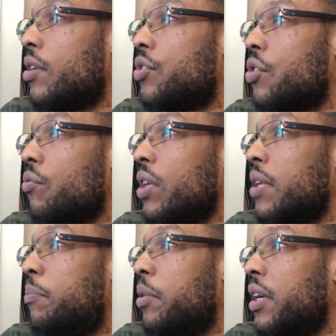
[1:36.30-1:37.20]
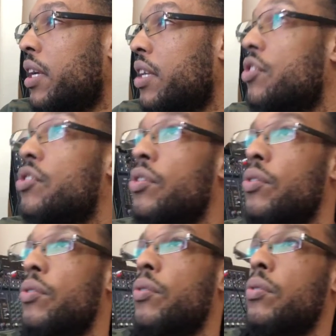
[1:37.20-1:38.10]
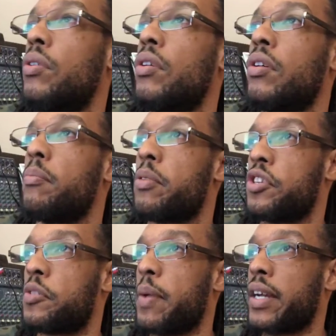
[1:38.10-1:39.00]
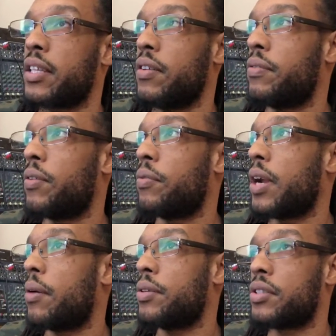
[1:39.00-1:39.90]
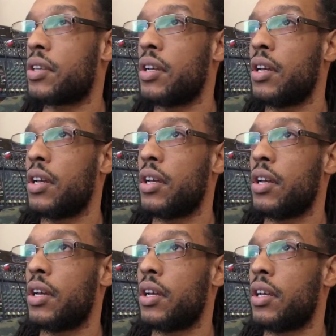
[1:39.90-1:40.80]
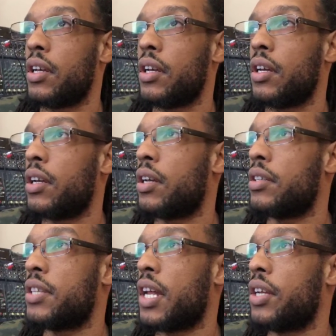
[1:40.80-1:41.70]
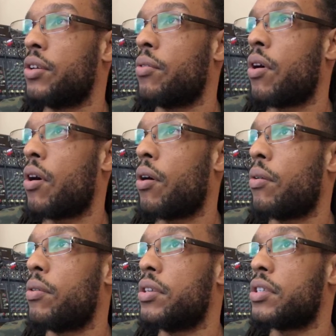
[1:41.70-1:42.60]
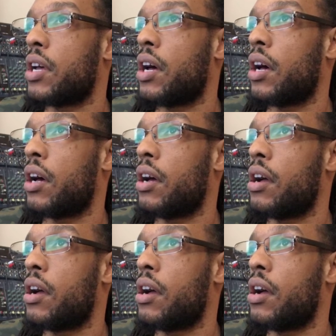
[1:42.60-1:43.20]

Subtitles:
to really put it into perspective of what I was telling you all was, I'm